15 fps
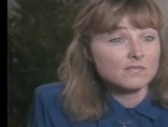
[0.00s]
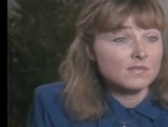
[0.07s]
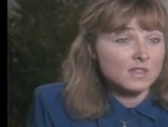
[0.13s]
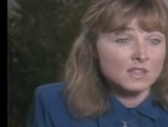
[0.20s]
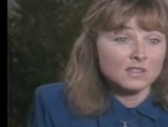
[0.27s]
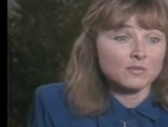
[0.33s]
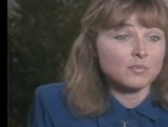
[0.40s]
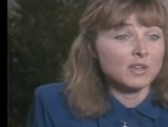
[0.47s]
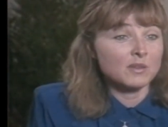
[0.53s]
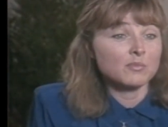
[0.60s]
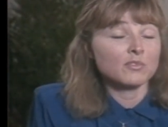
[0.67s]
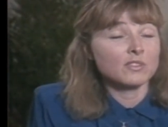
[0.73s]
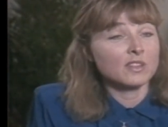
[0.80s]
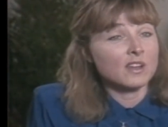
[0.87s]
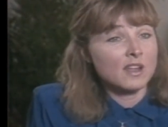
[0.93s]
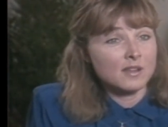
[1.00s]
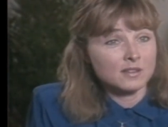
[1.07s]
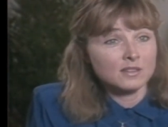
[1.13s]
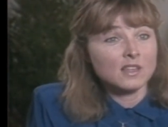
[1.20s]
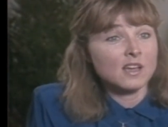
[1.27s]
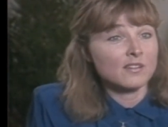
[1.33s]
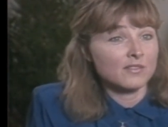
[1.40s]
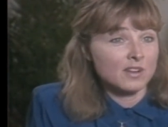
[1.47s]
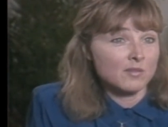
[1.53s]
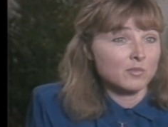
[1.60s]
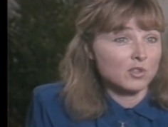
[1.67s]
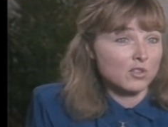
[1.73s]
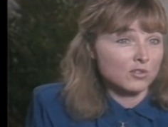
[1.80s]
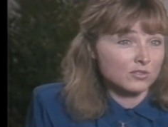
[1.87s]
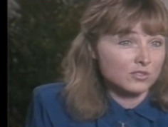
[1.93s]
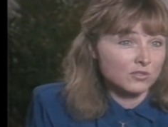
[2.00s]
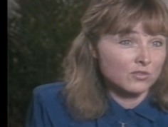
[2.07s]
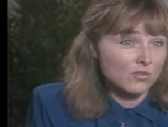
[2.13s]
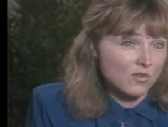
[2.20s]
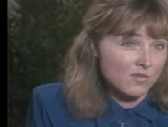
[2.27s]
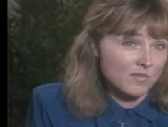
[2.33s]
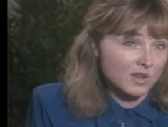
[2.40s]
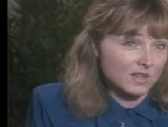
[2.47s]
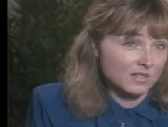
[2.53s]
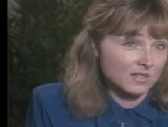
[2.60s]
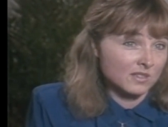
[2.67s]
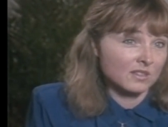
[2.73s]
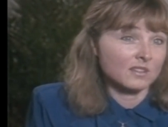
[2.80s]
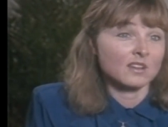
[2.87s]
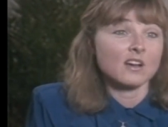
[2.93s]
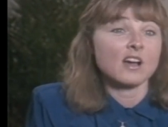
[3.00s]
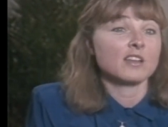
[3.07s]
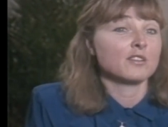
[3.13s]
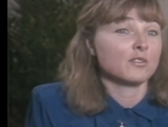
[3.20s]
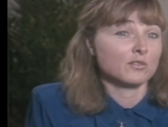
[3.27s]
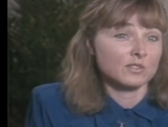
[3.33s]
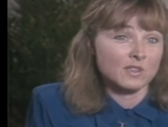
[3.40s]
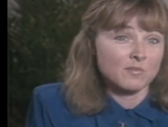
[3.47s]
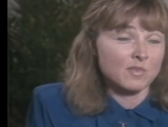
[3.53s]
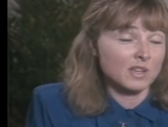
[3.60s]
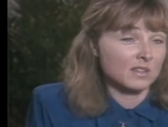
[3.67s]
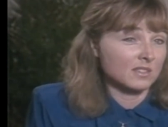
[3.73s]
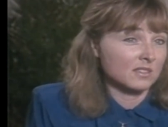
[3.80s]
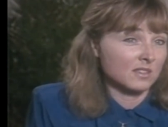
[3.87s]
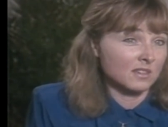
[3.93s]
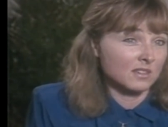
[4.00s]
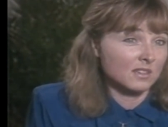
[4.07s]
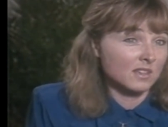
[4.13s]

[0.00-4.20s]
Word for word: The people that I love and I'm close to know I'm innocent. God knows I'm innocent.